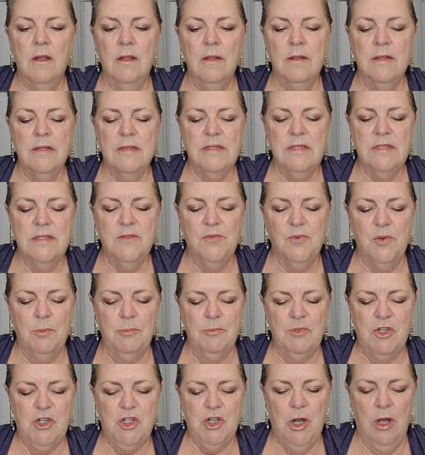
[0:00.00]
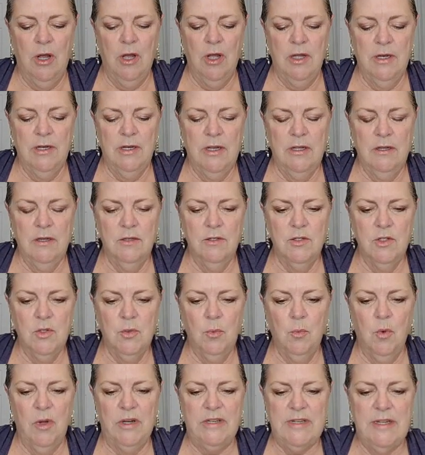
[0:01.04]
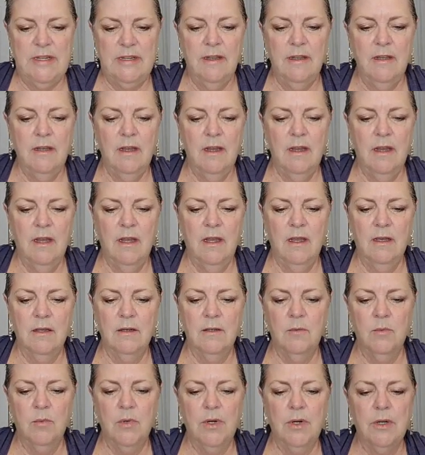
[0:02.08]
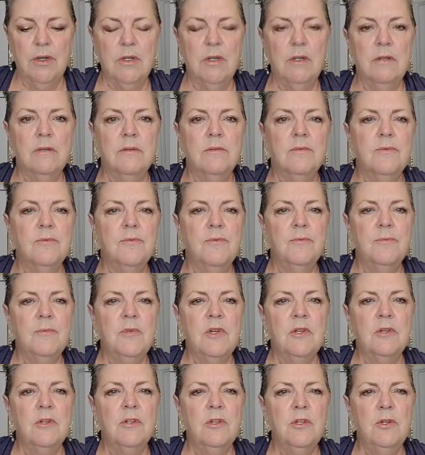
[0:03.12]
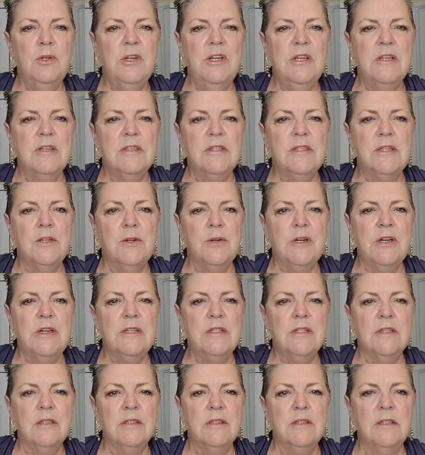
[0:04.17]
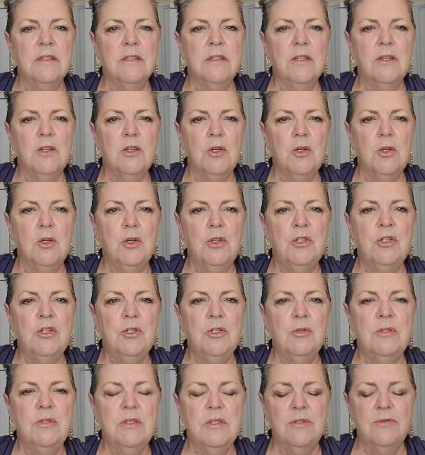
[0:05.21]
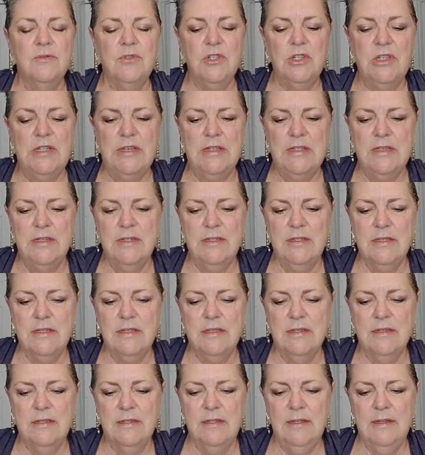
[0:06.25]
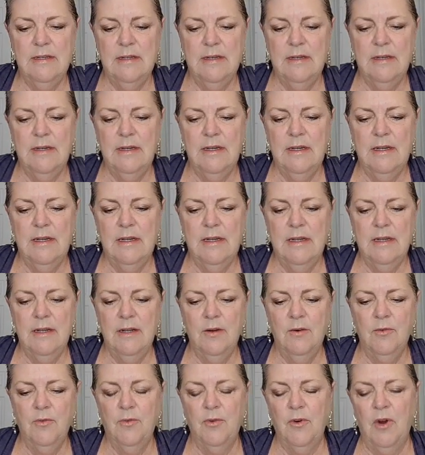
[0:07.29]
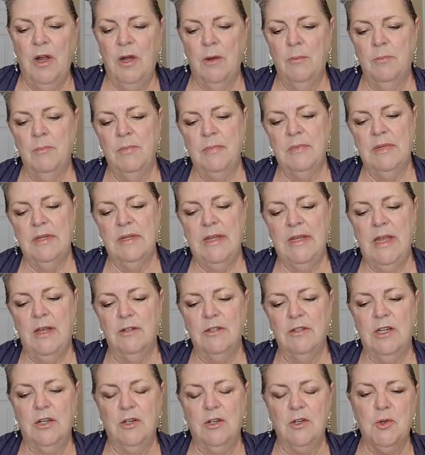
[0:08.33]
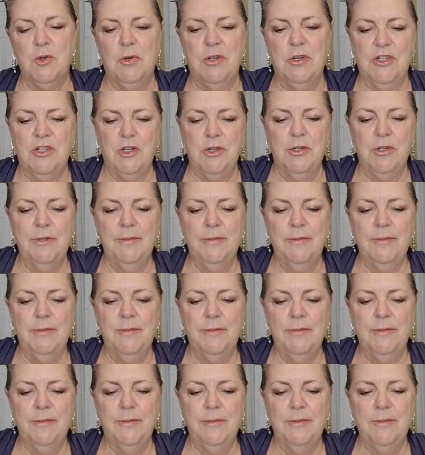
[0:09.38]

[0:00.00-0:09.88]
This is from John 20, and we're concluding a series on the good news of Jesus from Celtic Treasure.